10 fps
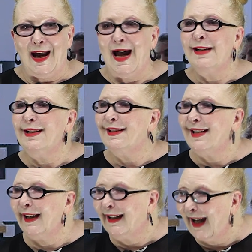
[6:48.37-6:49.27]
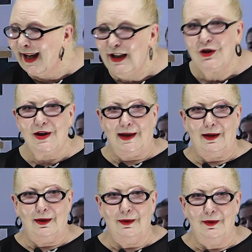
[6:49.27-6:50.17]
and it's
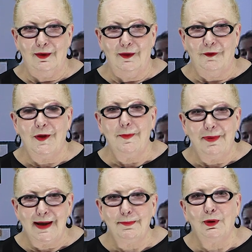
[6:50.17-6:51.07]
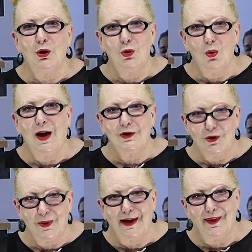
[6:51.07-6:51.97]
engaging for the people who are
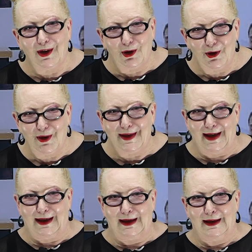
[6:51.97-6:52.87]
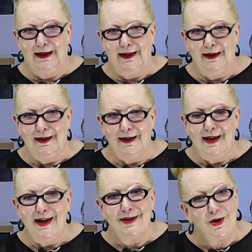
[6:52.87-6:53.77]
doing the learning.
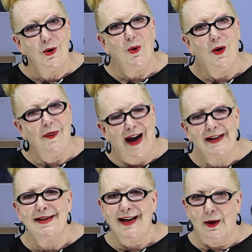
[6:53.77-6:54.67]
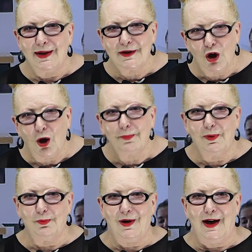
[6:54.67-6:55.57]
So that is our top
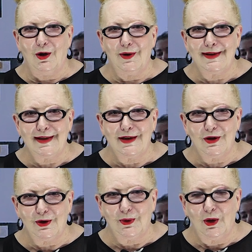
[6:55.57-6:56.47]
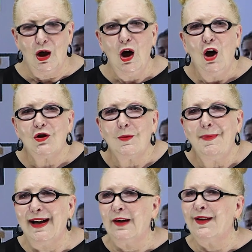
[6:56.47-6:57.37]
priority too, to
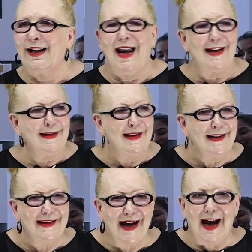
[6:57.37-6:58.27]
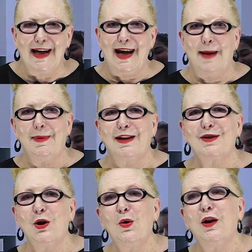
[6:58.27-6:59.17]
make the classes dynamic
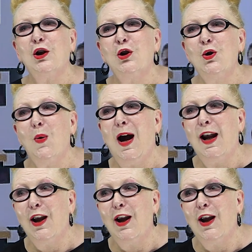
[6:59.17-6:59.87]
so that you are